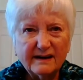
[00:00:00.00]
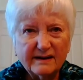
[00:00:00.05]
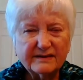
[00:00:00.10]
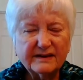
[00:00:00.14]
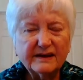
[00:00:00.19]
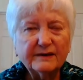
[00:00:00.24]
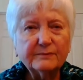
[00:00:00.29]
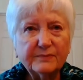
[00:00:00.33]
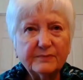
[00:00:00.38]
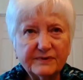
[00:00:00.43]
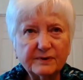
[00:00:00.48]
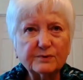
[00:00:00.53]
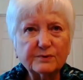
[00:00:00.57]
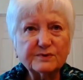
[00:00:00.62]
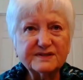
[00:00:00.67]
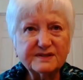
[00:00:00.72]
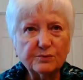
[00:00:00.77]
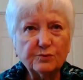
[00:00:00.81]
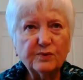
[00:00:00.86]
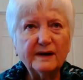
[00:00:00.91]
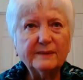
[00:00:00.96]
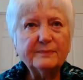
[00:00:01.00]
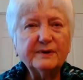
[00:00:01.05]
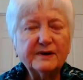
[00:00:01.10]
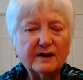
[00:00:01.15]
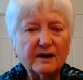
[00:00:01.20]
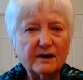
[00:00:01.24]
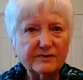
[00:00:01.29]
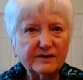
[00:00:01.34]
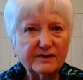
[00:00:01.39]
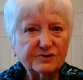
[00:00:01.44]
there was a
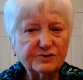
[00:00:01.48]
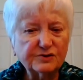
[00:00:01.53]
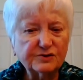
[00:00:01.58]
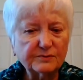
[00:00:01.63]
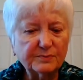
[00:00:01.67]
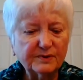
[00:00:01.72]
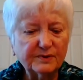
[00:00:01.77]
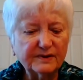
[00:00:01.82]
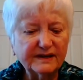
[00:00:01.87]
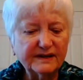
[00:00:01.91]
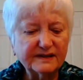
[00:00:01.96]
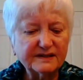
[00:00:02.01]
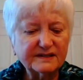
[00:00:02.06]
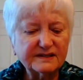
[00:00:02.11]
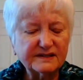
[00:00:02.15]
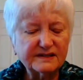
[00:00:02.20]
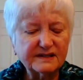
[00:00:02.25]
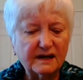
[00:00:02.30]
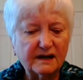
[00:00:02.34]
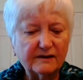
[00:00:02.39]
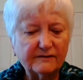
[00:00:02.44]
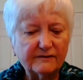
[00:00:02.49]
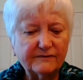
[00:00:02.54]
webinar that took place